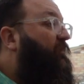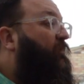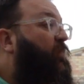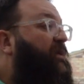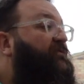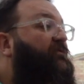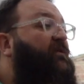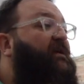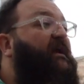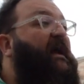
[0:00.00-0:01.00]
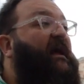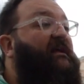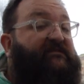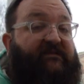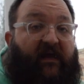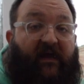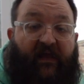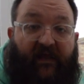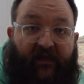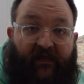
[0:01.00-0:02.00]
When you're looking at
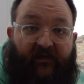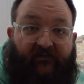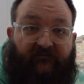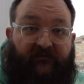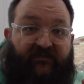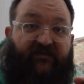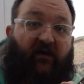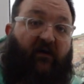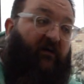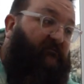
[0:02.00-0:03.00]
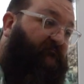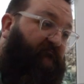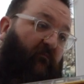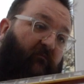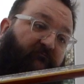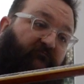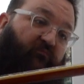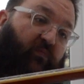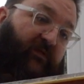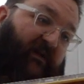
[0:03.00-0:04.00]
a guitar
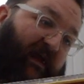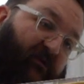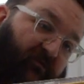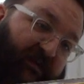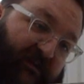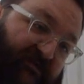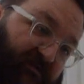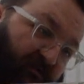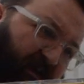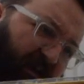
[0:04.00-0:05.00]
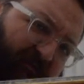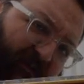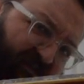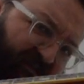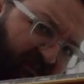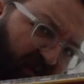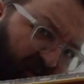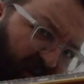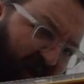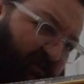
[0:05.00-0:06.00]
with an angled headstock, even if it's
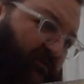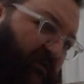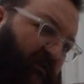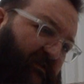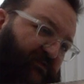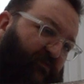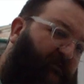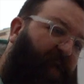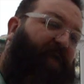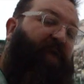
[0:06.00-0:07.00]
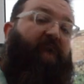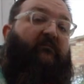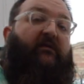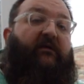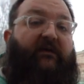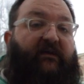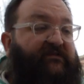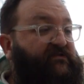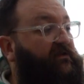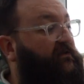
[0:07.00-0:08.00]
slightly angled like this one,
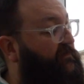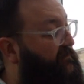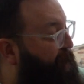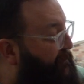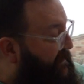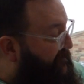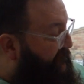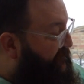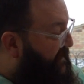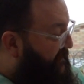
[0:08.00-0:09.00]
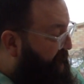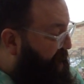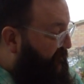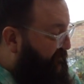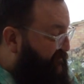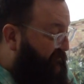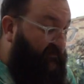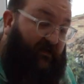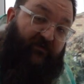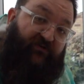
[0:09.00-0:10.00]
is to look at the back of the neck first,
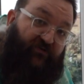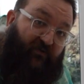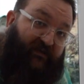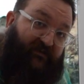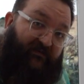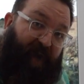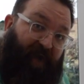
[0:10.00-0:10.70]
around the joint.